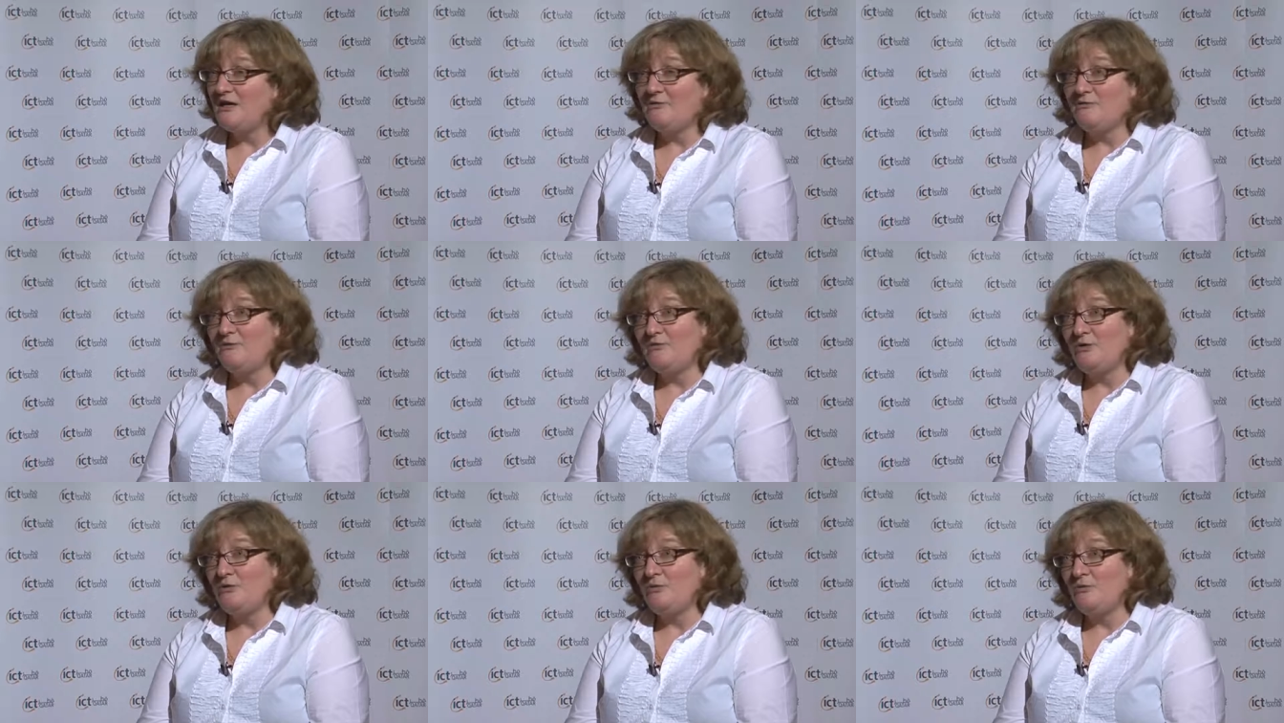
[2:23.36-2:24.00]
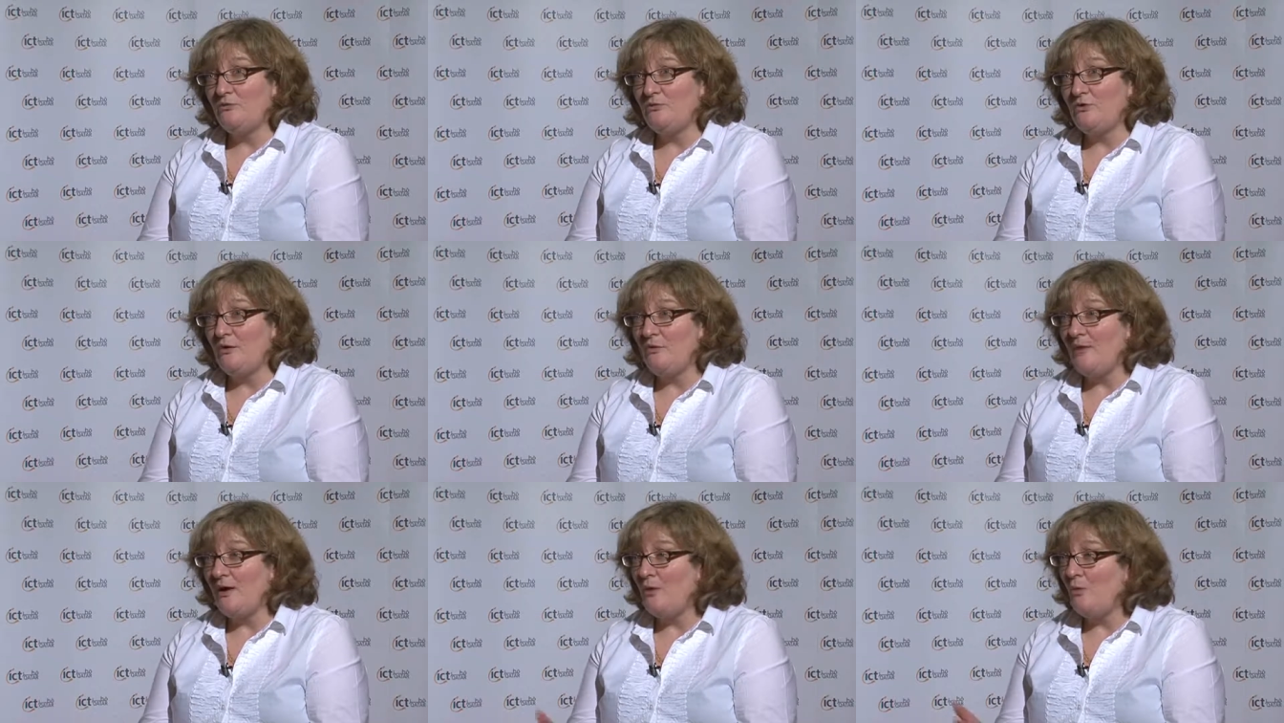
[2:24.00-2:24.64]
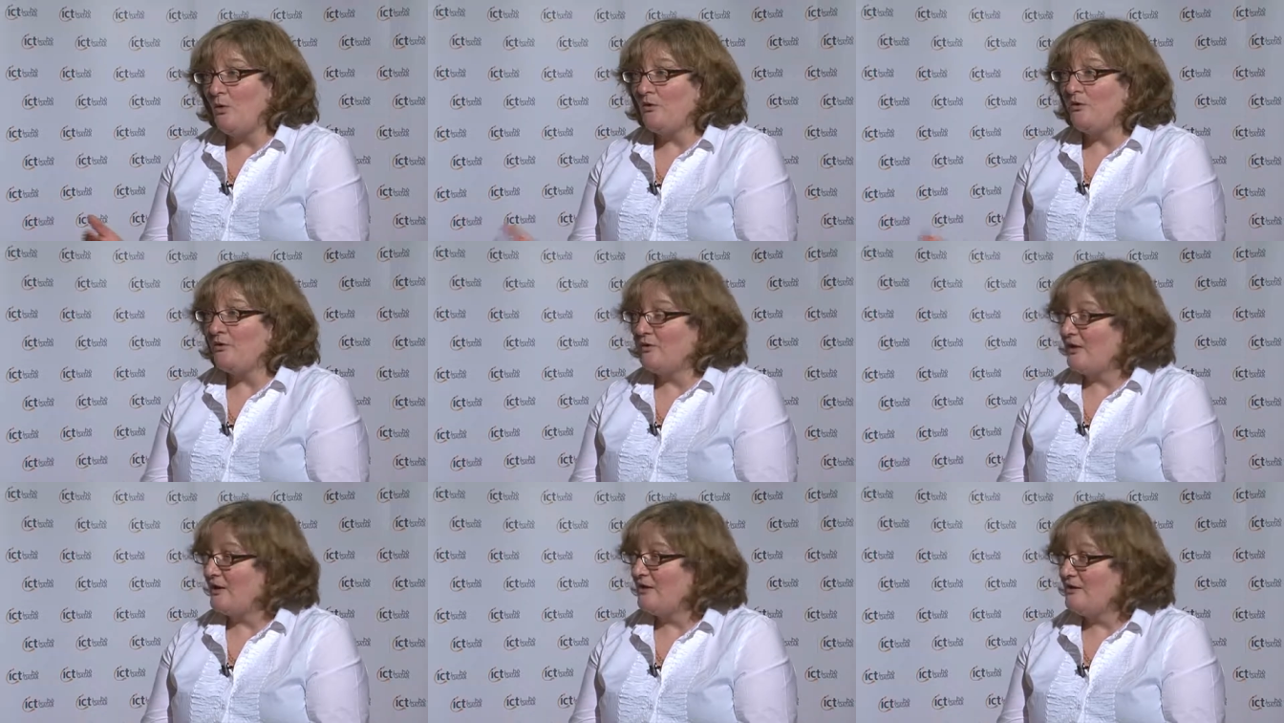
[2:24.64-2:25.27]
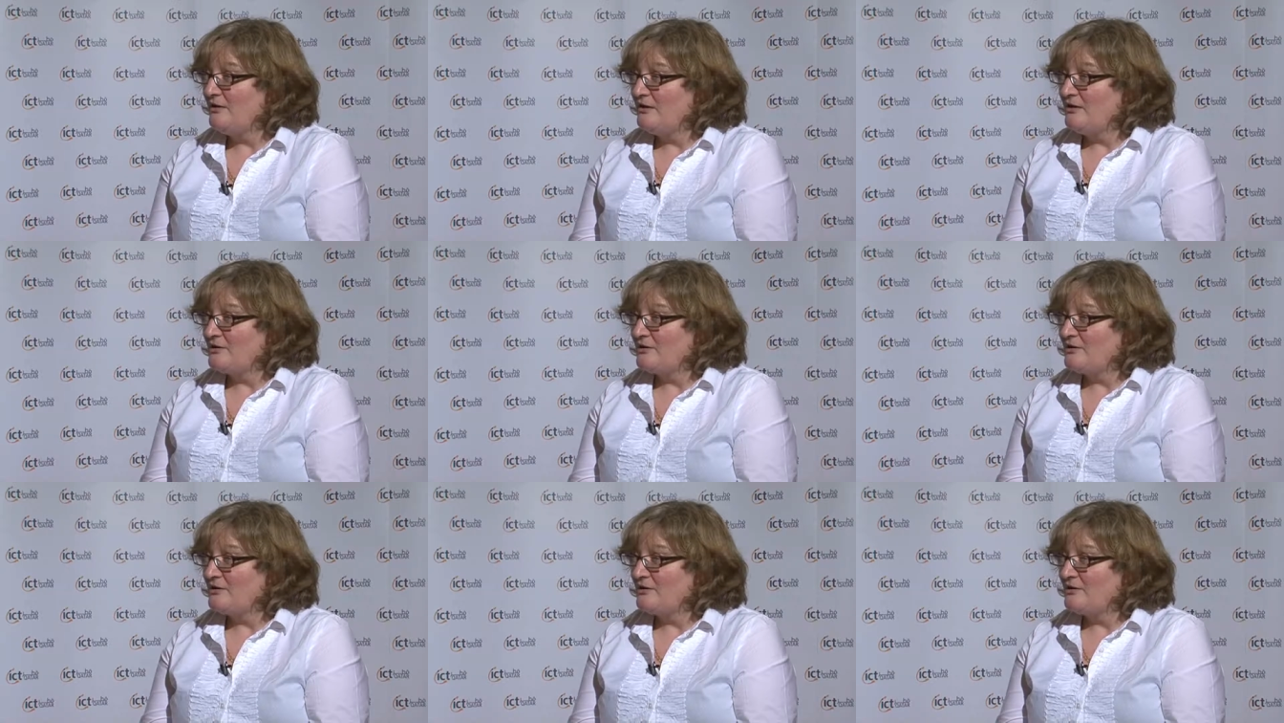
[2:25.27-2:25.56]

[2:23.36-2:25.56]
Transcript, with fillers: if you know about one thing,